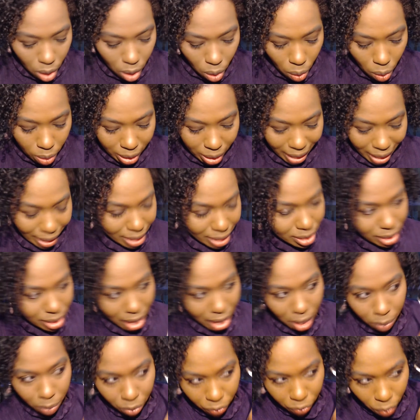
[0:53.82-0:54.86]
like I
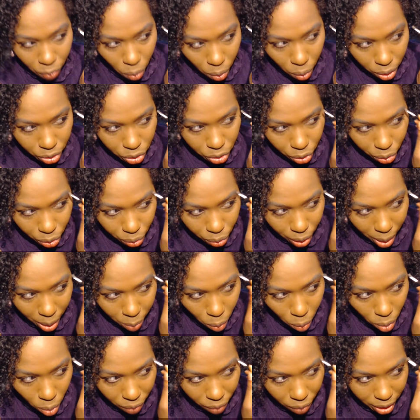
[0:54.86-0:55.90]
stated before, to create
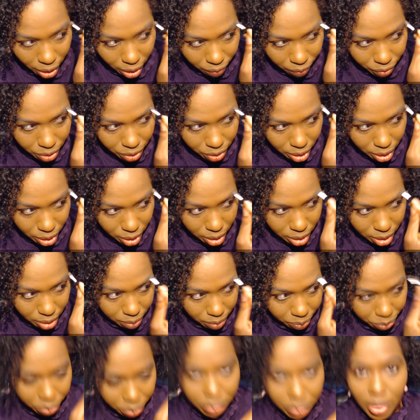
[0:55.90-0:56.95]
more of an emphasis.
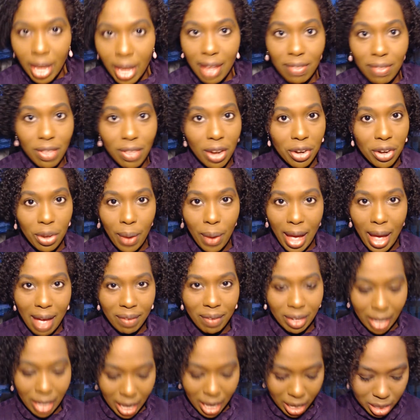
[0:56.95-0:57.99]
And there you have it,
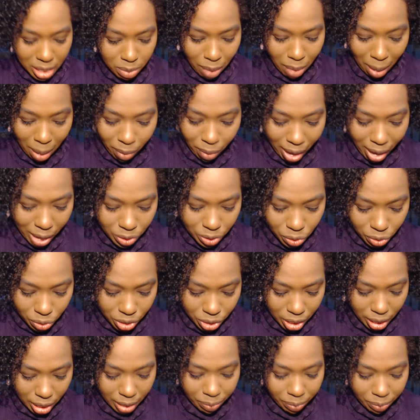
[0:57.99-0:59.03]
ladies, my brows are
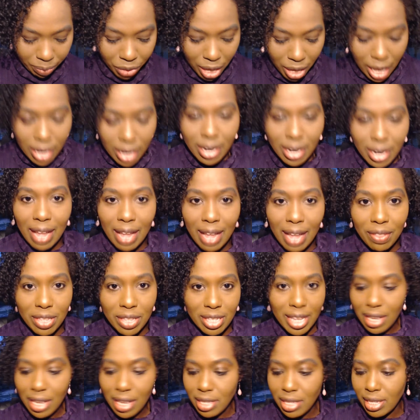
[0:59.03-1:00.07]
done. Now, the
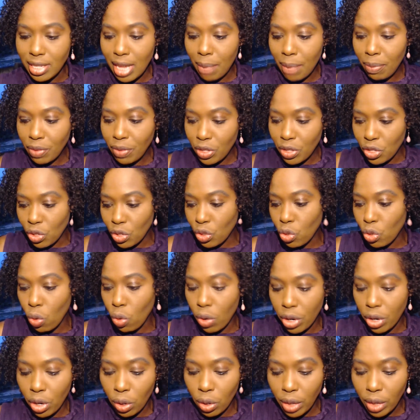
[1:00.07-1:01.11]
second step of this
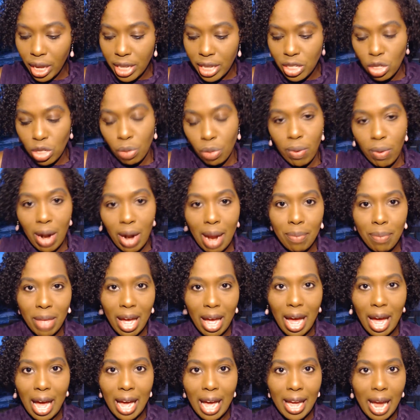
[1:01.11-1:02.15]
tutorial is to prime the
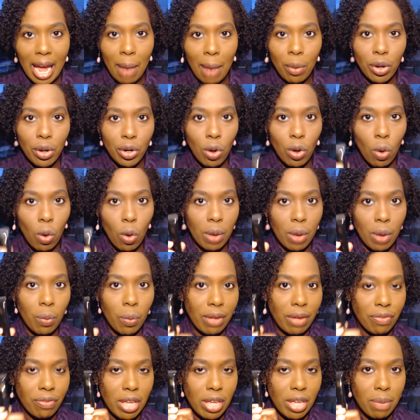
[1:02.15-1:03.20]
eye. I'm going to go in
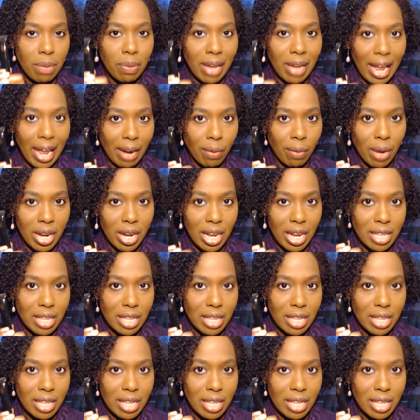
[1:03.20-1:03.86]
with the Black Radiance